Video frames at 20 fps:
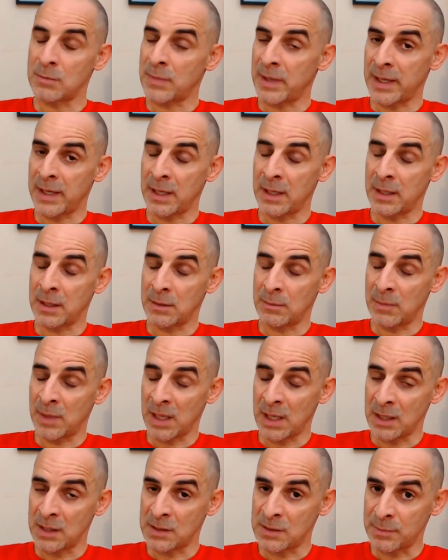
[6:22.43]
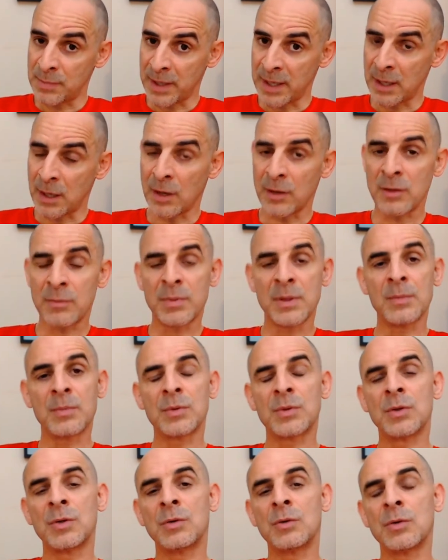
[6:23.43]
may inspire other people
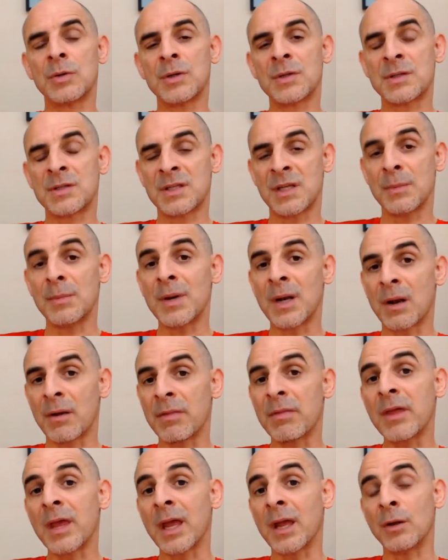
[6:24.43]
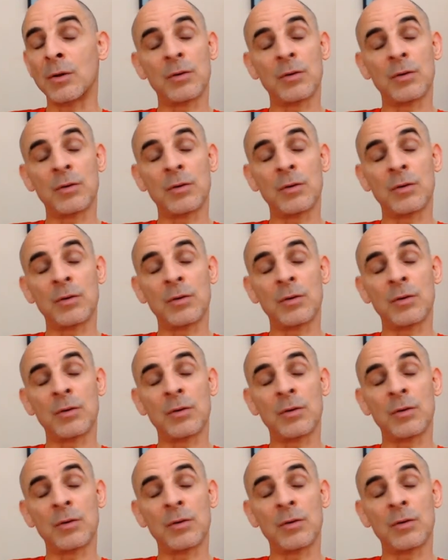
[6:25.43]
to do a similar thing,